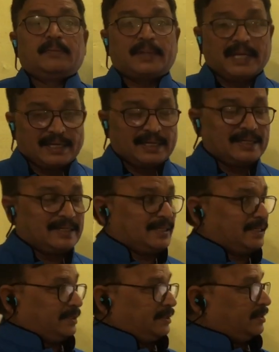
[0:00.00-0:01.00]
pregnancy.
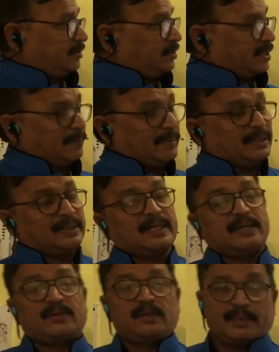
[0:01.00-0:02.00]
Okay, birth
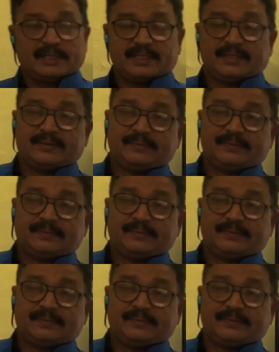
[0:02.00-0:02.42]
control method.